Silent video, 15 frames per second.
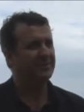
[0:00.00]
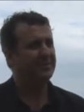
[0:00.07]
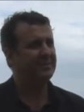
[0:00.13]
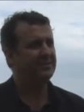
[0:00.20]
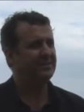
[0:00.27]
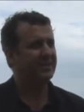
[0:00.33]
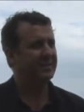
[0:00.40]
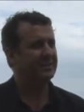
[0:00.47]

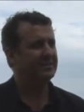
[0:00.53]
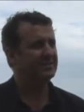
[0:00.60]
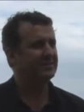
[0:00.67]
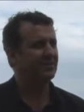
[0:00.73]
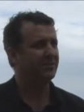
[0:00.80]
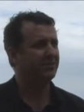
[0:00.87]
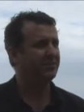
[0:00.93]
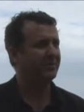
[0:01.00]
These days,
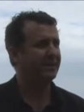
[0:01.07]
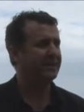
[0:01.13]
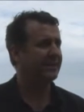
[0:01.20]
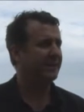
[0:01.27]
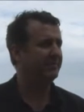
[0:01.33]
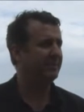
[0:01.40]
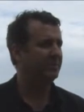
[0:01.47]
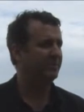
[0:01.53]
often they
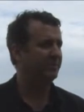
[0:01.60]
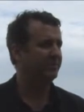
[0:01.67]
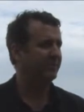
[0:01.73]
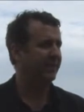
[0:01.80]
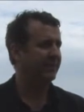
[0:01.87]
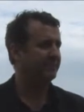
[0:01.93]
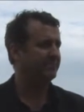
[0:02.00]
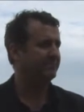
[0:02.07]
come in with
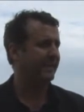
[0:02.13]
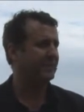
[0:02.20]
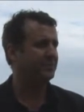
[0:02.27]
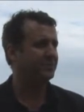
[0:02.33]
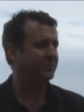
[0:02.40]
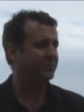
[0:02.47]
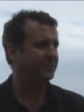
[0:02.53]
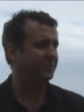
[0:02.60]
like
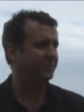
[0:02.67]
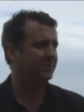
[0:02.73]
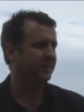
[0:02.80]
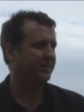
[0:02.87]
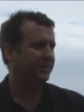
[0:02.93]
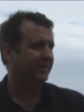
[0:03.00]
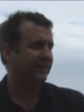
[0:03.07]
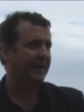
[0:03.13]
metal
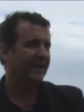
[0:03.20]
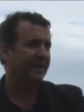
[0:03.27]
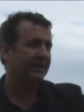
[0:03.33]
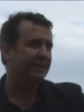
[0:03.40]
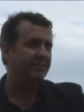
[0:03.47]
uh,